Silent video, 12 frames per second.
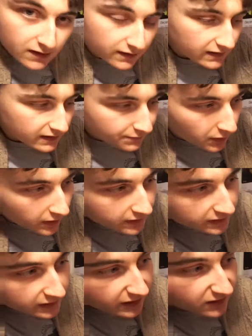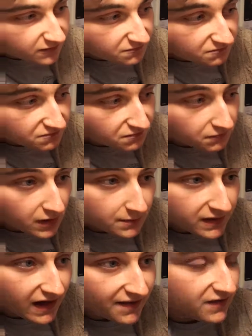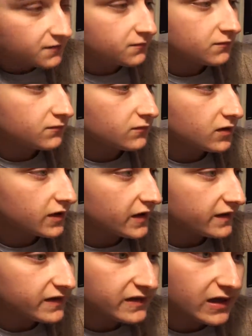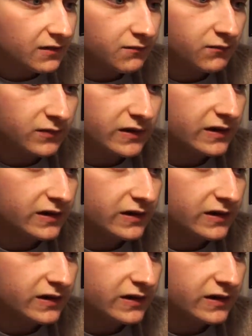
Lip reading: these parts here, maybe had them the same